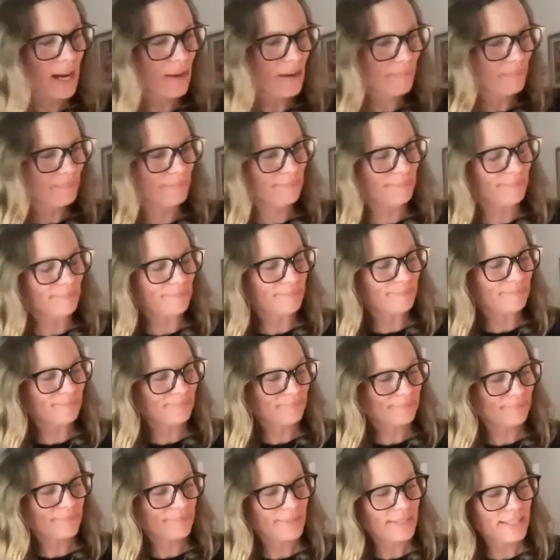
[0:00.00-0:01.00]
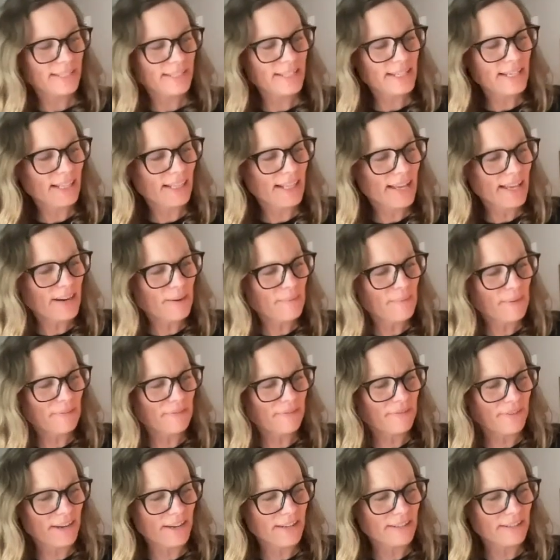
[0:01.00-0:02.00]
Yeah. See you
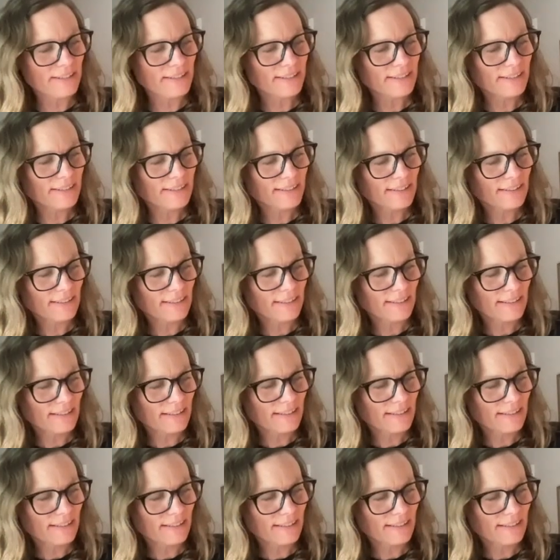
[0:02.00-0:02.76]
later, my friend.